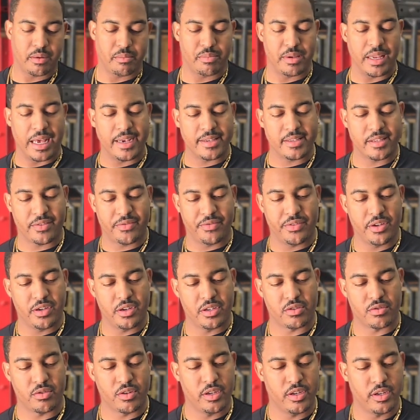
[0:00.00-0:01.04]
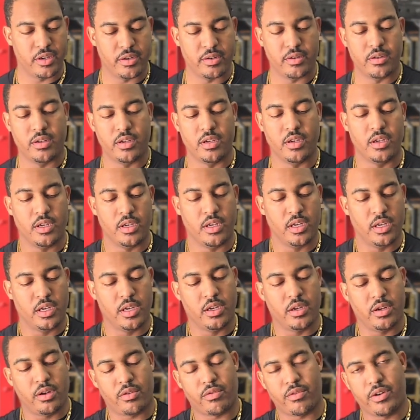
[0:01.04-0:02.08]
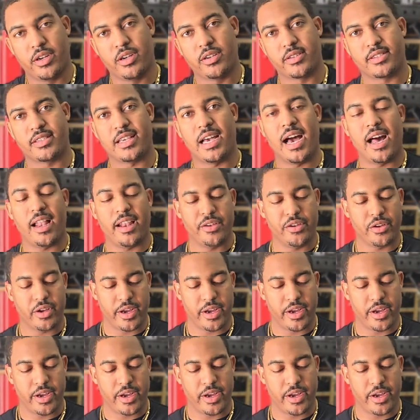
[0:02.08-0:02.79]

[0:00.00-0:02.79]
Plastic feels real solid.